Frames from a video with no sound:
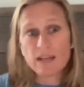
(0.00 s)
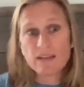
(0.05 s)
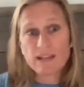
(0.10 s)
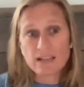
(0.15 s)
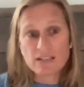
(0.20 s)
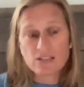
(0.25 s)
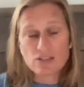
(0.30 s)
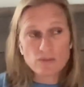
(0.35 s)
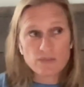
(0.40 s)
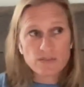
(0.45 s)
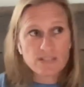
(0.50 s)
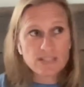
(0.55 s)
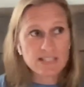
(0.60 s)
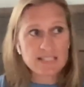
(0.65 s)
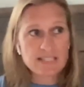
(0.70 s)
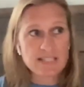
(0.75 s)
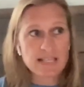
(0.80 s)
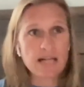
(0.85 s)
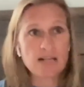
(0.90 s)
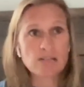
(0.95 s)
and that's
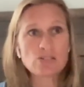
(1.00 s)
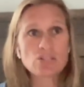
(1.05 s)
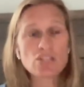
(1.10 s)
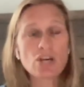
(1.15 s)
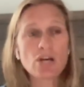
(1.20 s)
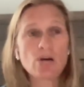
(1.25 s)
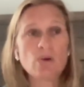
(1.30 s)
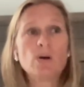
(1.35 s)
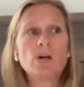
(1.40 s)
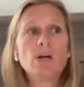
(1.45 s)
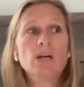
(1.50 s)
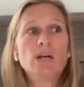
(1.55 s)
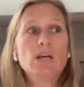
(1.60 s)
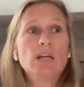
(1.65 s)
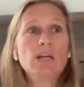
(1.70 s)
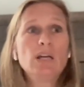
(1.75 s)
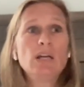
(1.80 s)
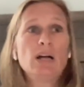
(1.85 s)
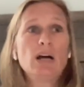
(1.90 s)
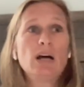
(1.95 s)
overseas now. So
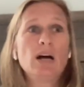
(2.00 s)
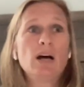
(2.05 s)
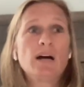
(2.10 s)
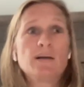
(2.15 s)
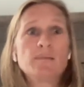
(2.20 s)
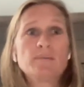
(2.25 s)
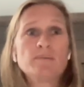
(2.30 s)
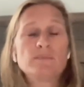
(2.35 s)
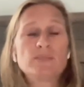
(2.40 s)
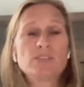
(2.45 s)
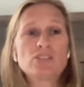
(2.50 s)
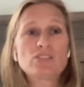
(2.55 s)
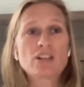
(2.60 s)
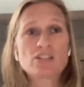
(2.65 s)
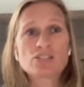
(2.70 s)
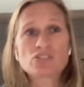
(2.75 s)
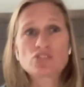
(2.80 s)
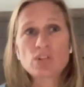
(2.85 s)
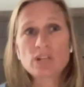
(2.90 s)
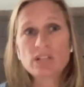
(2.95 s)
there's
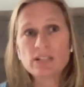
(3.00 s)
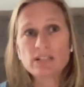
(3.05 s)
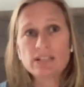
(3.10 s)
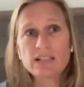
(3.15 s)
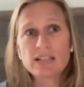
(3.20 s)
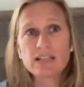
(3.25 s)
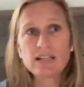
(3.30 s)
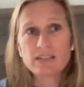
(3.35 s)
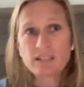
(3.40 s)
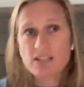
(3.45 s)
Australia.